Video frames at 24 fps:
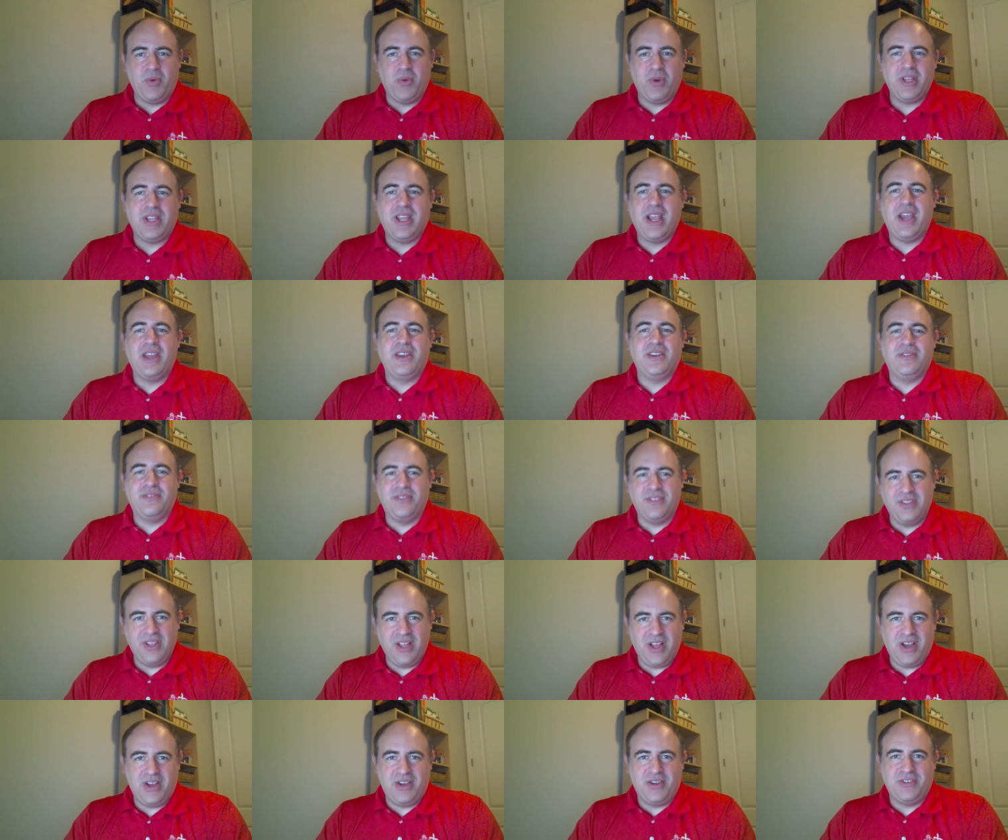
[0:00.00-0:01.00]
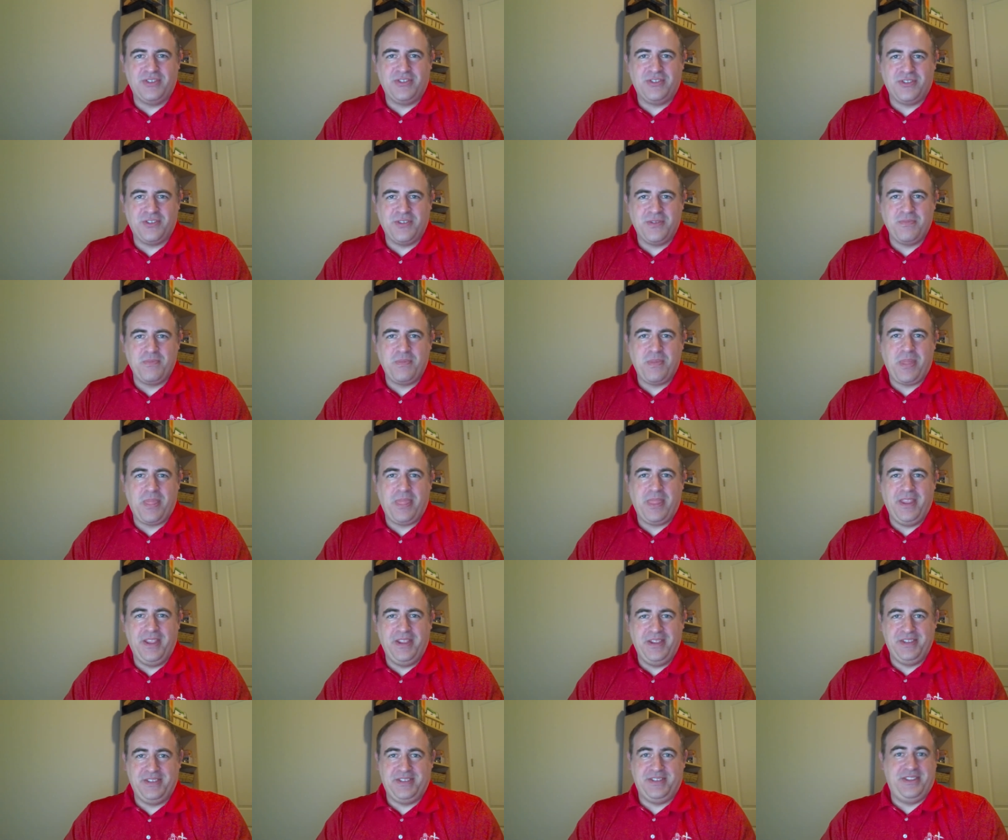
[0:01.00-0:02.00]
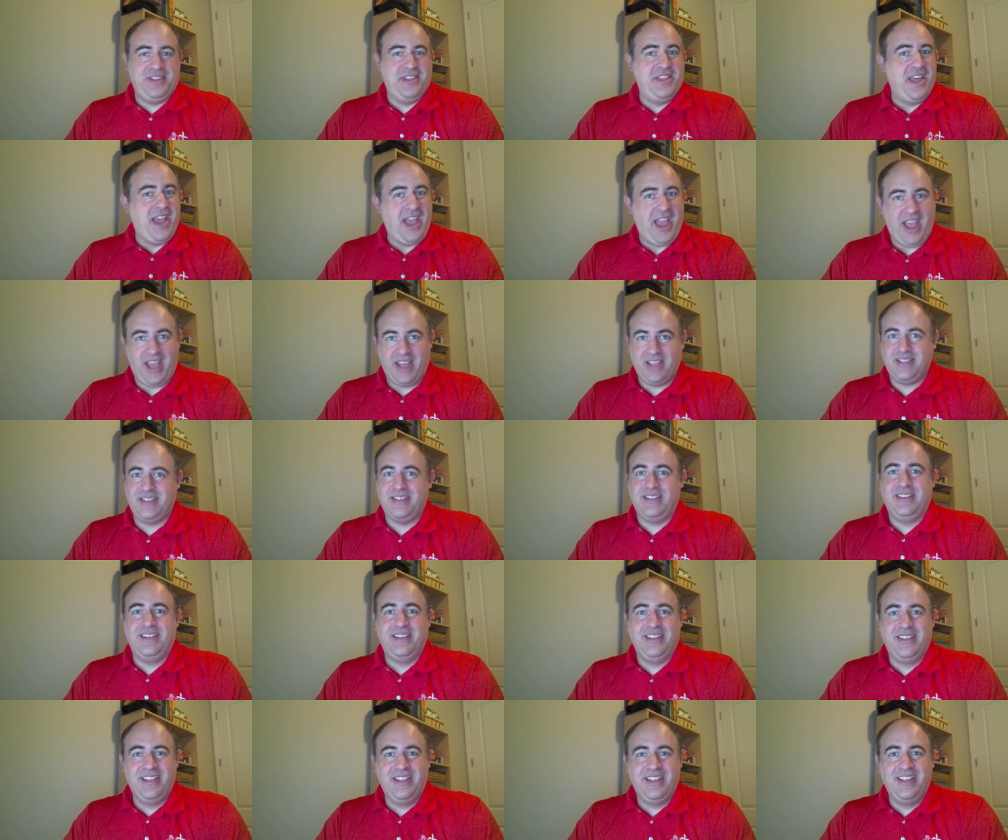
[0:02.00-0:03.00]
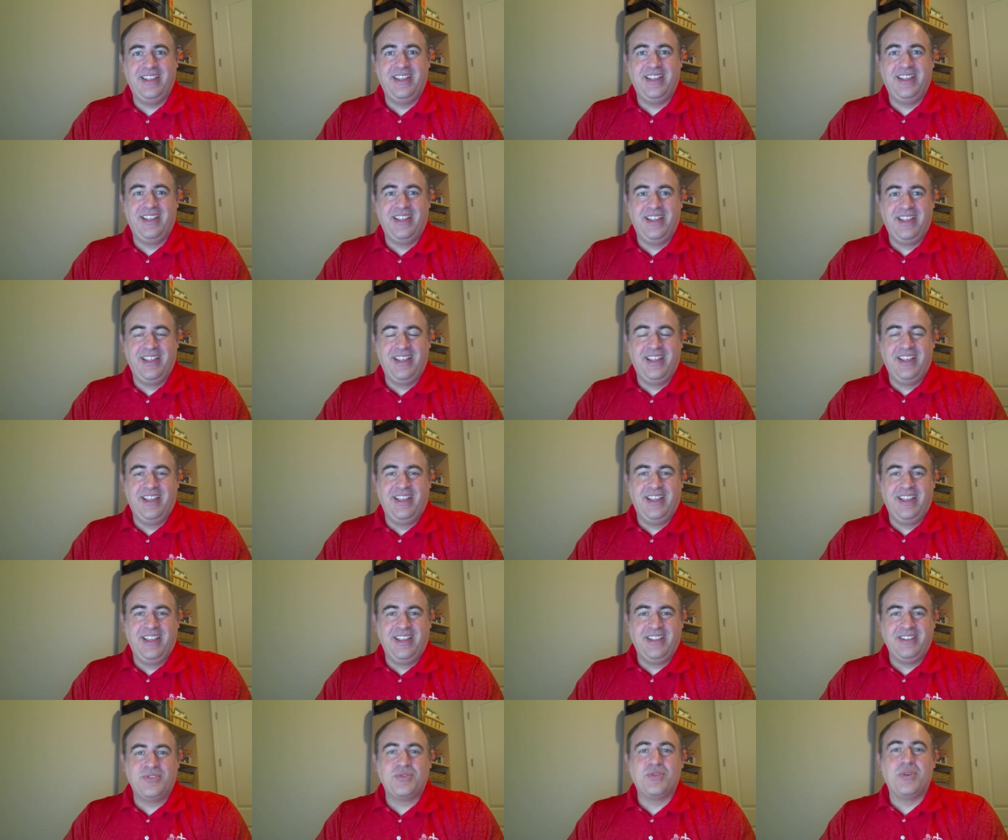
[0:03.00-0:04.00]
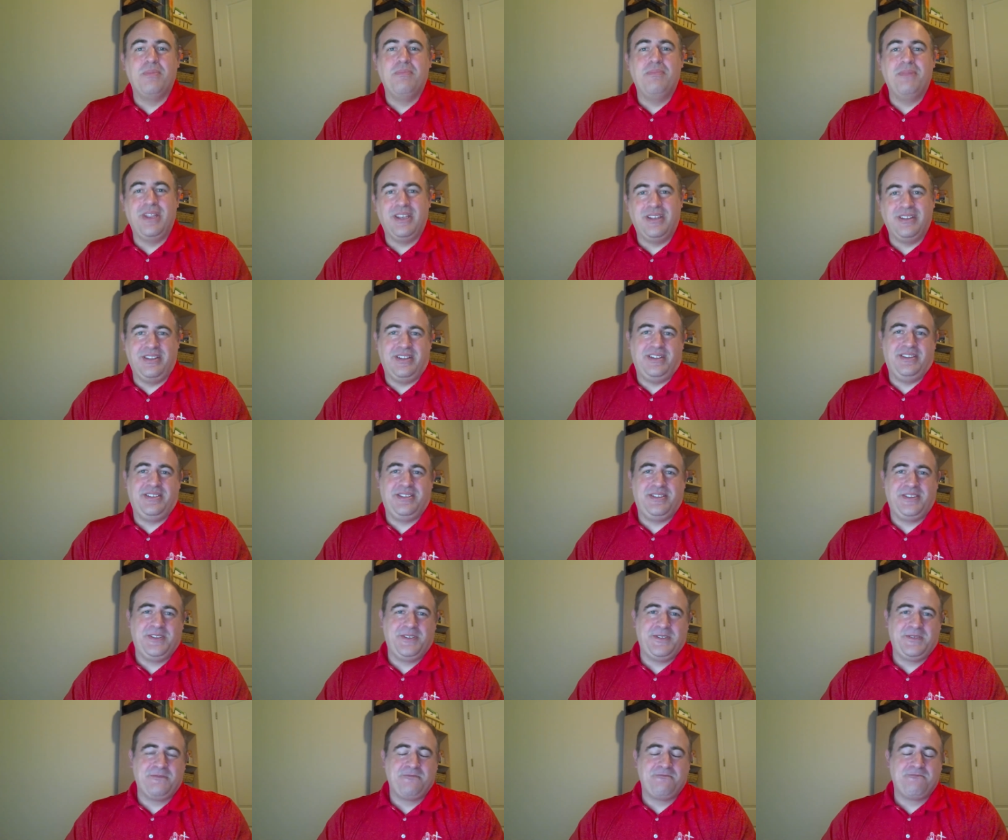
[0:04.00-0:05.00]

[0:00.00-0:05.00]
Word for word: What kind of love is that? tremendous.